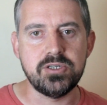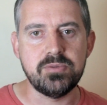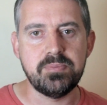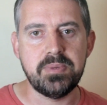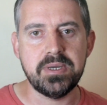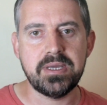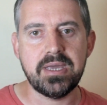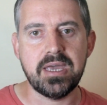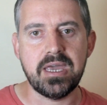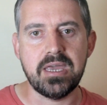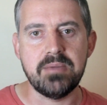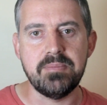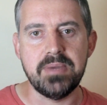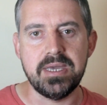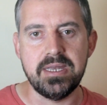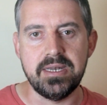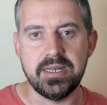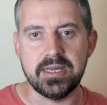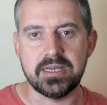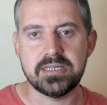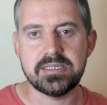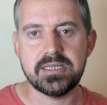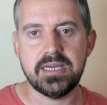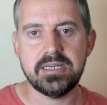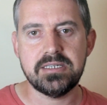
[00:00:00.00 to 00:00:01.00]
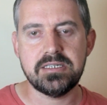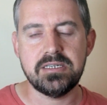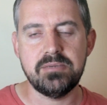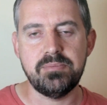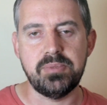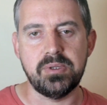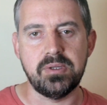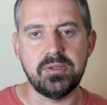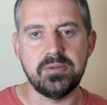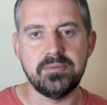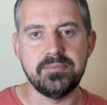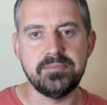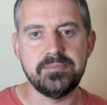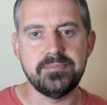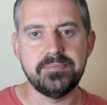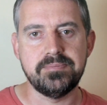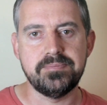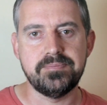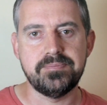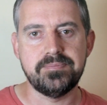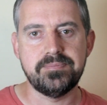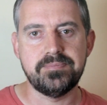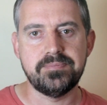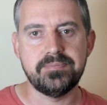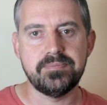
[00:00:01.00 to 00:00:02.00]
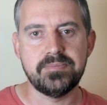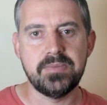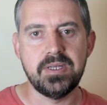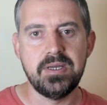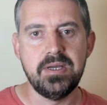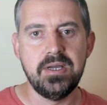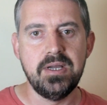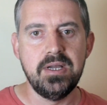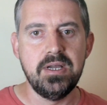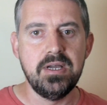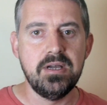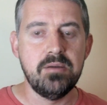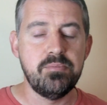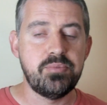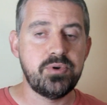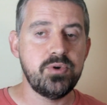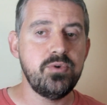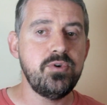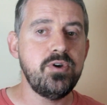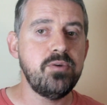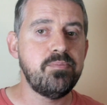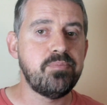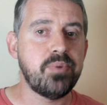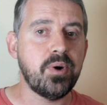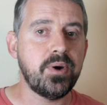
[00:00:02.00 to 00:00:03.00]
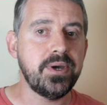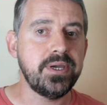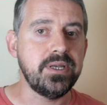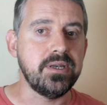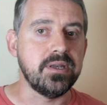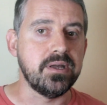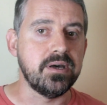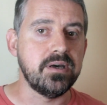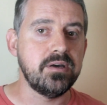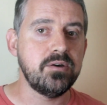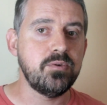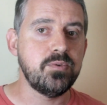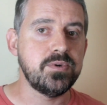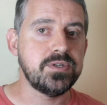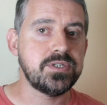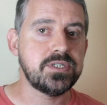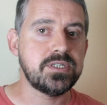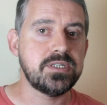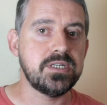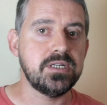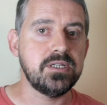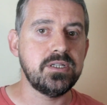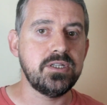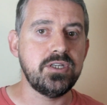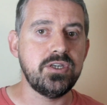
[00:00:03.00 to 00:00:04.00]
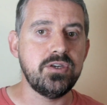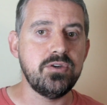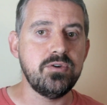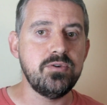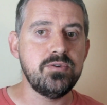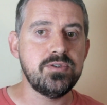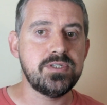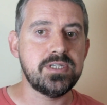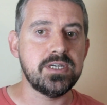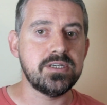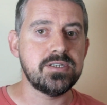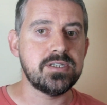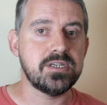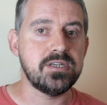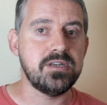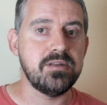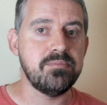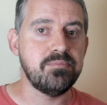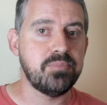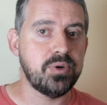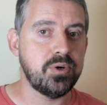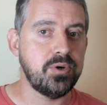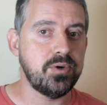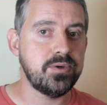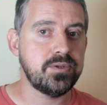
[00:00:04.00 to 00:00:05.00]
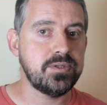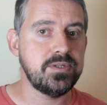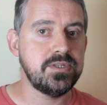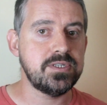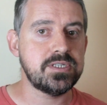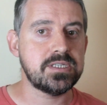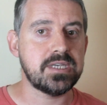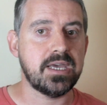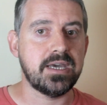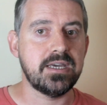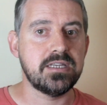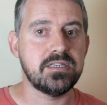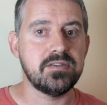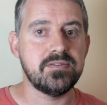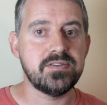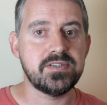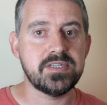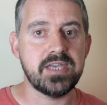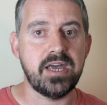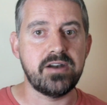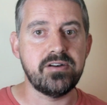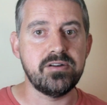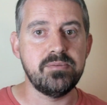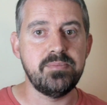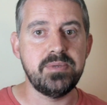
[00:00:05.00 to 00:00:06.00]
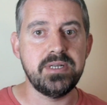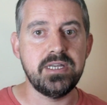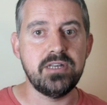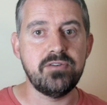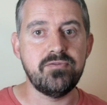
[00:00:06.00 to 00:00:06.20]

became inaccessible. Bóinne was still used as an important site of ceremony and